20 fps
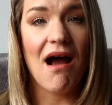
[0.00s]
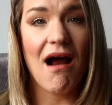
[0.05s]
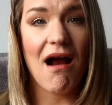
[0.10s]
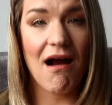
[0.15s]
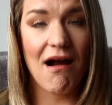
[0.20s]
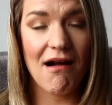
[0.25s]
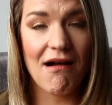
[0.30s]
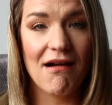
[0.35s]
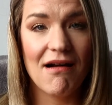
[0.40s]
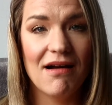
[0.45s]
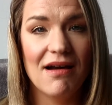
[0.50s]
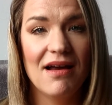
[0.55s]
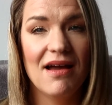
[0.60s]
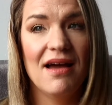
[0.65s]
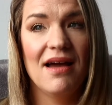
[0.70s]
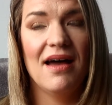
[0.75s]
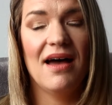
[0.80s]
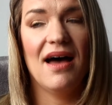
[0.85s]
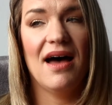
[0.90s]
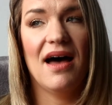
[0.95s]
are
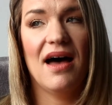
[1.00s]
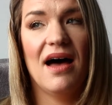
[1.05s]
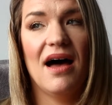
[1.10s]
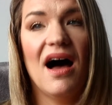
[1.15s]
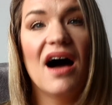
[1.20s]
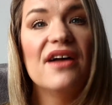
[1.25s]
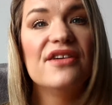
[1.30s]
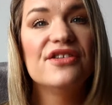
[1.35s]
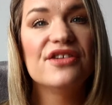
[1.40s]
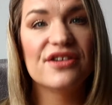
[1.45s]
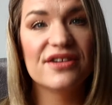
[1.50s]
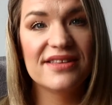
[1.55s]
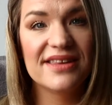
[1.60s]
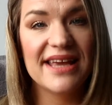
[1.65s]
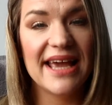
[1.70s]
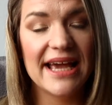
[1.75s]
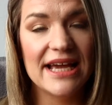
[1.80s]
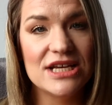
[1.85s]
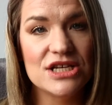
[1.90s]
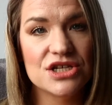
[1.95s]
under
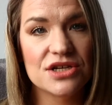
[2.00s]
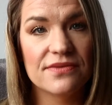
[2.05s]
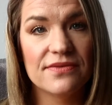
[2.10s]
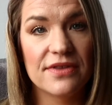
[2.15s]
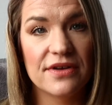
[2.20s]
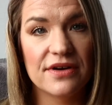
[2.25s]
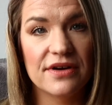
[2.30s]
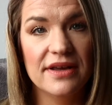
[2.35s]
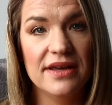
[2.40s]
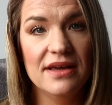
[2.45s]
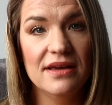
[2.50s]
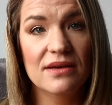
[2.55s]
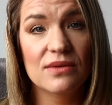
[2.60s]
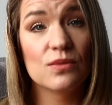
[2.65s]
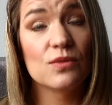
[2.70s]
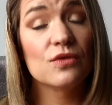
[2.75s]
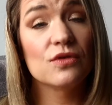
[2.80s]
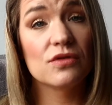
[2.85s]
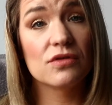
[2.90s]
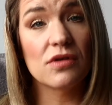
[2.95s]
the age of 30,
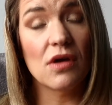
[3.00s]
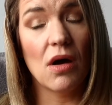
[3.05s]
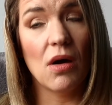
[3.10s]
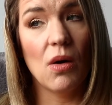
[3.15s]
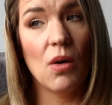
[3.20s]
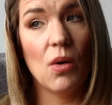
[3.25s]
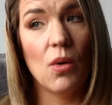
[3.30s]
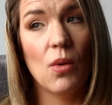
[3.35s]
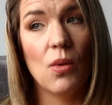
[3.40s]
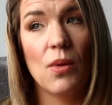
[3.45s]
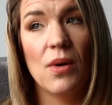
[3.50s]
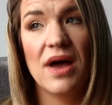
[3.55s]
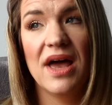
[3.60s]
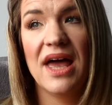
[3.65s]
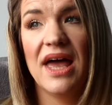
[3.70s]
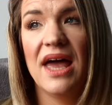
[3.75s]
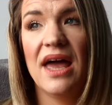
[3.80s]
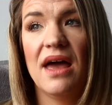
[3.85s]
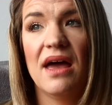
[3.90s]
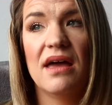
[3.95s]
so
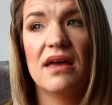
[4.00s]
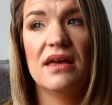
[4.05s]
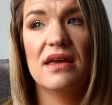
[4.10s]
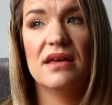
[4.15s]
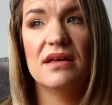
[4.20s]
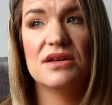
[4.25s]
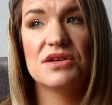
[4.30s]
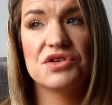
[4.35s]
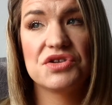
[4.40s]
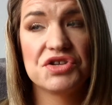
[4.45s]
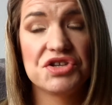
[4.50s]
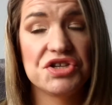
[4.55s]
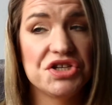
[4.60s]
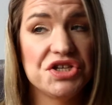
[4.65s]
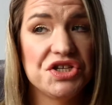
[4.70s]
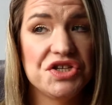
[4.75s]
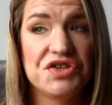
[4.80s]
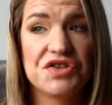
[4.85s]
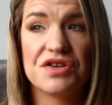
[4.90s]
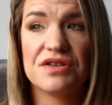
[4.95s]

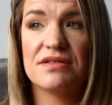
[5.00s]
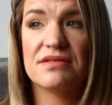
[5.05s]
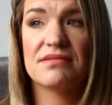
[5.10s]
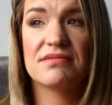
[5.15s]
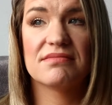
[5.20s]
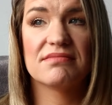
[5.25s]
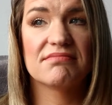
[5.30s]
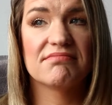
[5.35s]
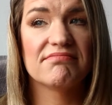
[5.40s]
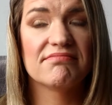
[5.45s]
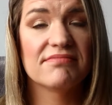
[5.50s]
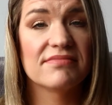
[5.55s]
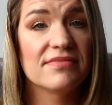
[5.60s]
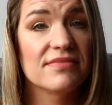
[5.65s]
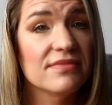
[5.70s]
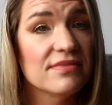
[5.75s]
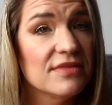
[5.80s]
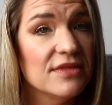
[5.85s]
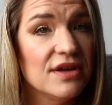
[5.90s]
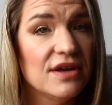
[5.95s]
she just,
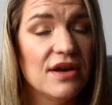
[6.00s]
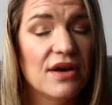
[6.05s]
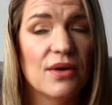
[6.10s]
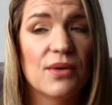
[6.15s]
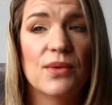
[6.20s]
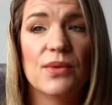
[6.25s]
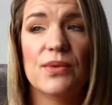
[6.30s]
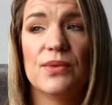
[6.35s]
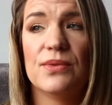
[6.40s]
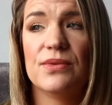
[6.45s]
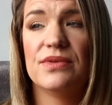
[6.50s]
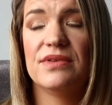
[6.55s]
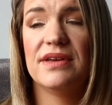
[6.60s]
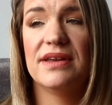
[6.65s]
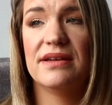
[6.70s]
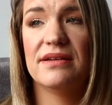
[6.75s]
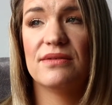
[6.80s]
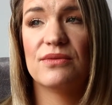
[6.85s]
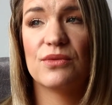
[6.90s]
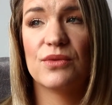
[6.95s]
you know,
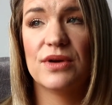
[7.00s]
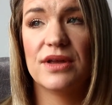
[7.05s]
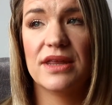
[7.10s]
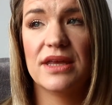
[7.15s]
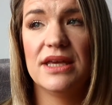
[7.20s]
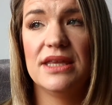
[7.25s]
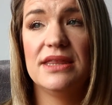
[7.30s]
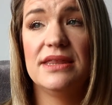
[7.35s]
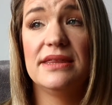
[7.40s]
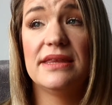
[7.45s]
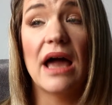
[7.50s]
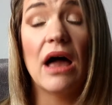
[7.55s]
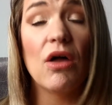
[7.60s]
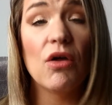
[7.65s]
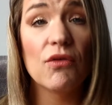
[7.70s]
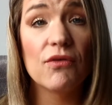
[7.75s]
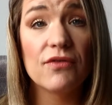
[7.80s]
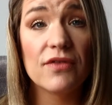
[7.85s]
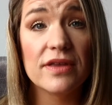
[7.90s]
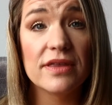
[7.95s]
didn't really
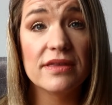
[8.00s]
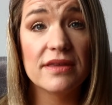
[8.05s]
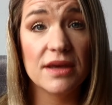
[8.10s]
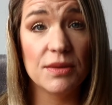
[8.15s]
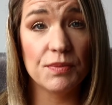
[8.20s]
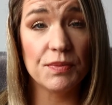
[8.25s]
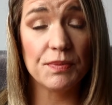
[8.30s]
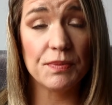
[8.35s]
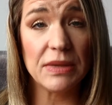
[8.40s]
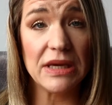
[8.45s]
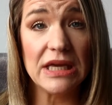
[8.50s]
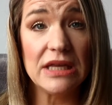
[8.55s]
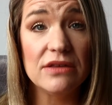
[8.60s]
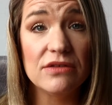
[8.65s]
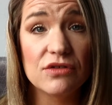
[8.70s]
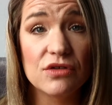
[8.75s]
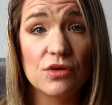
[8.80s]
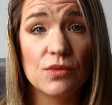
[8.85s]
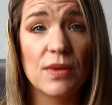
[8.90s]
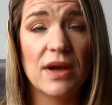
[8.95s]
delve deep
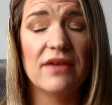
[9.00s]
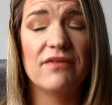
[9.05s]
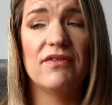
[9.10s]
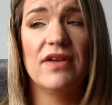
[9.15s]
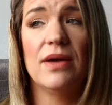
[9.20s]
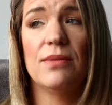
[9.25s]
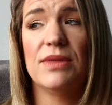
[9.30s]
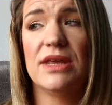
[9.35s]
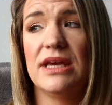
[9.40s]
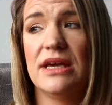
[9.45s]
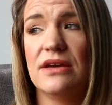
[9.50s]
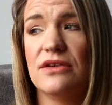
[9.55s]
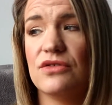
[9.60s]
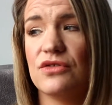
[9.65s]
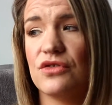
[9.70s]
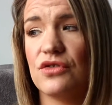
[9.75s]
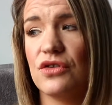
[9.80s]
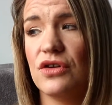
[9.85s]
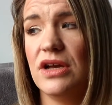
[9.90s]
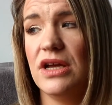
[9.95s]
into my family
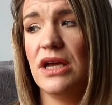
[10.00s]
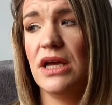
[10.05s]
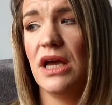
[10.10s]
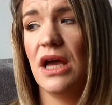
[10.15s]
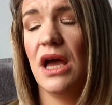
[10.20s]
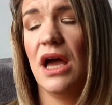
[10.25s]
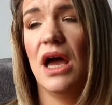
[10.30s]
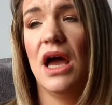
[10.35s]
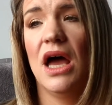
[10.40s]
history.